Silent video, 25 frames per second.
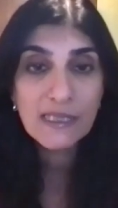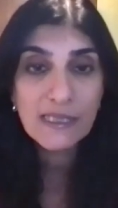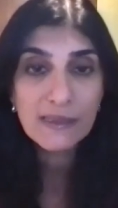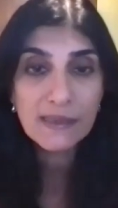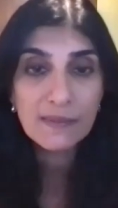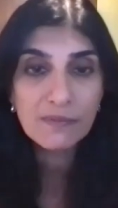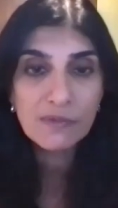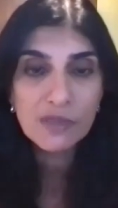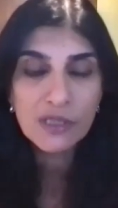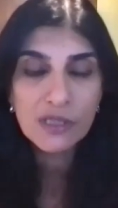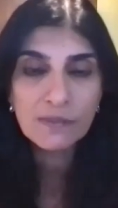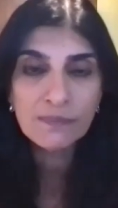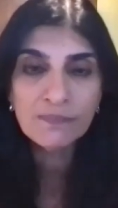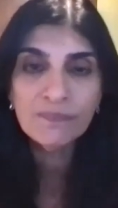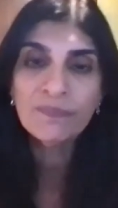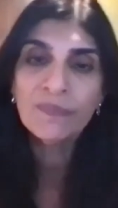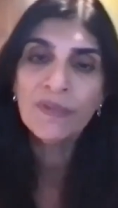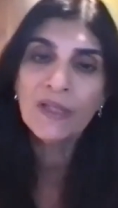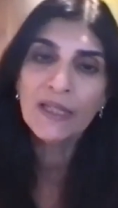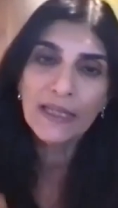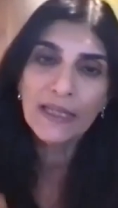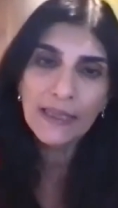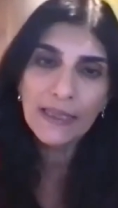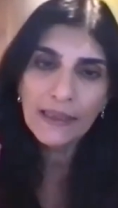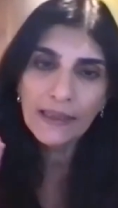symptom
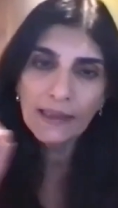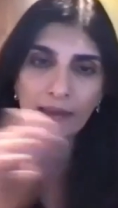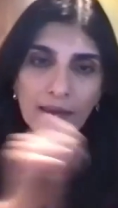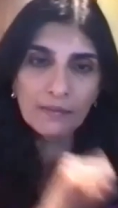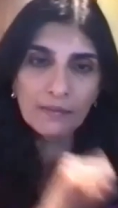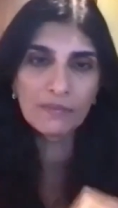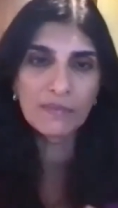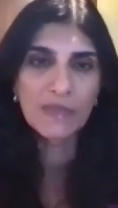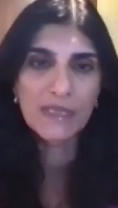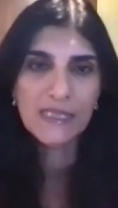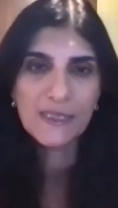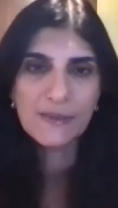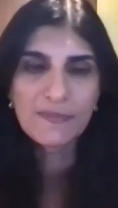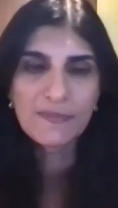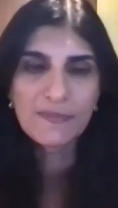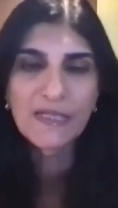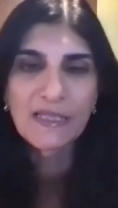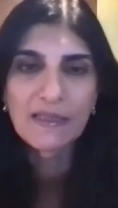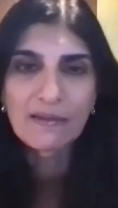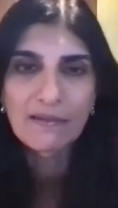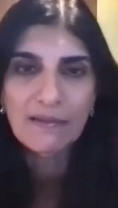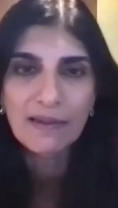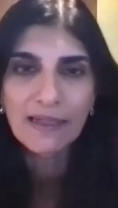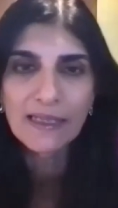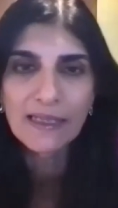it must be
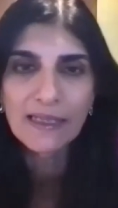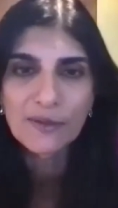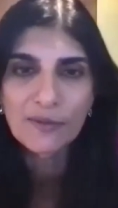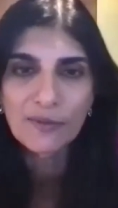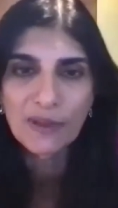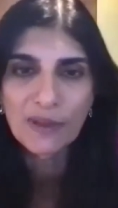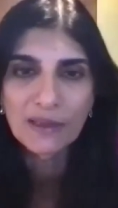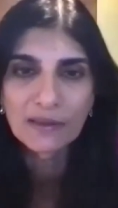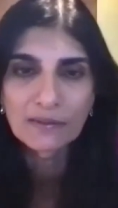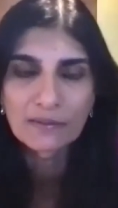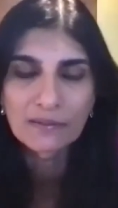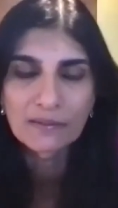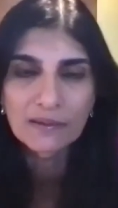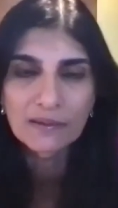the right one.